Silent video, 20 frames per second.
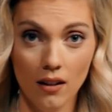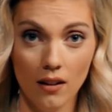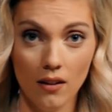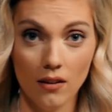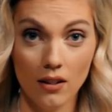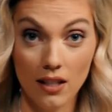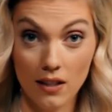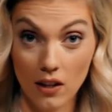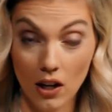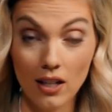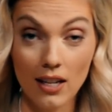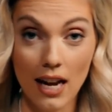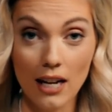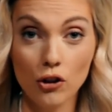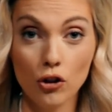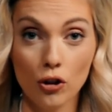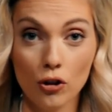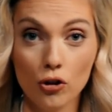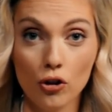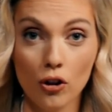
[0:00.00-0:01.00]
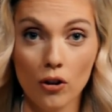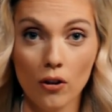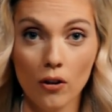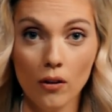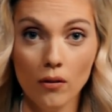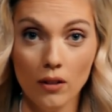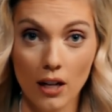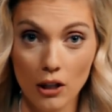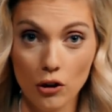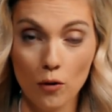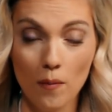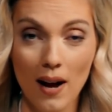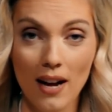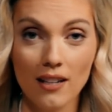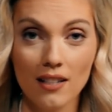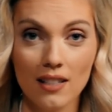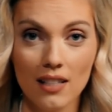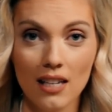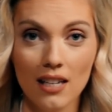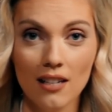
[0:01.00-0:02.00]
the Nature journal, Nature
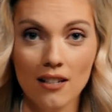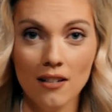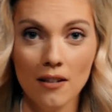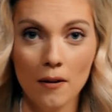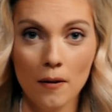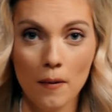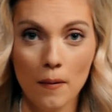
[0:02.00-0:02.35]
magazine,